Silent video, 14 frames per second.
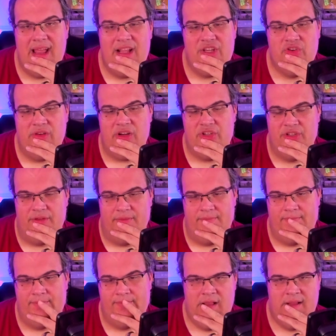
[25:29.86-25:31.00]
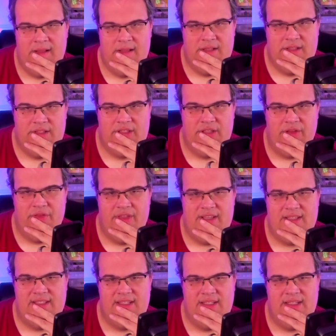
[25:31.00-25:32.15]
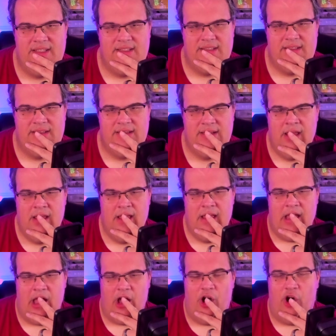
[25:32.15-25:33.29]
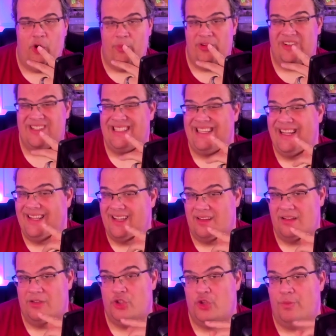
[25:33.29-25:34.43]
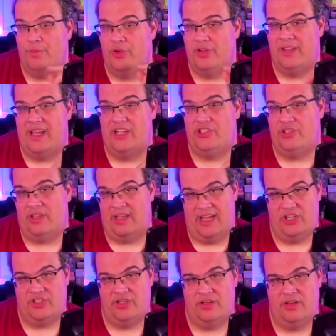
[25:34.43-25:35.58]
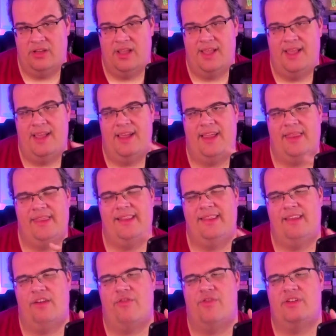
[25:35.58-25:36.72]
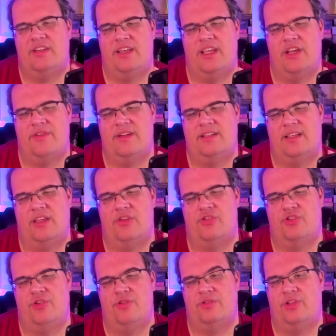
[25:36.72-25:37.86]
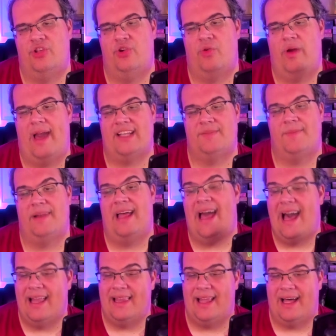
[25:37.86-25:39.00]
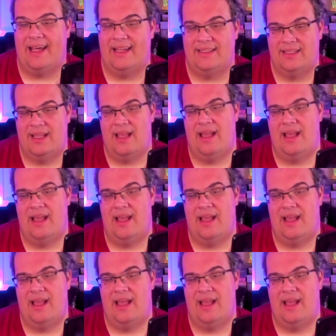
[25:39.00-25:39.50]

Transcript: Instruction. So this is almost identical to Mutant Education. The difference here is that you choose 2 X-Men allies